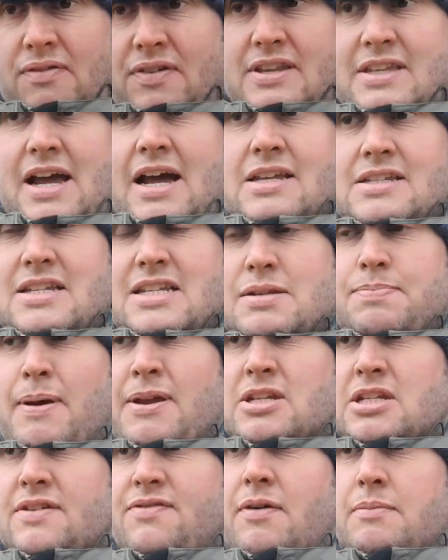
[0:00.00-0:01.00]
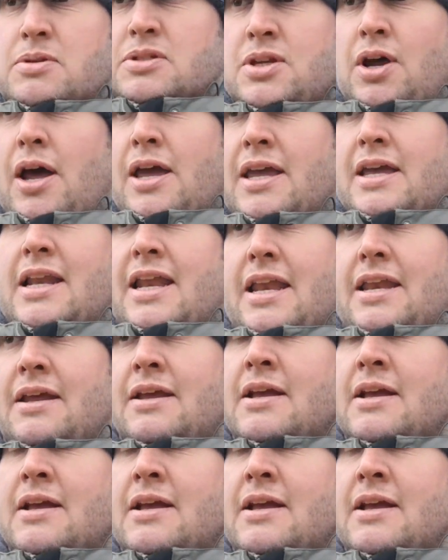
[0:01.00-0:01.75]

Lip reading: if it does, especially if I'm cycling.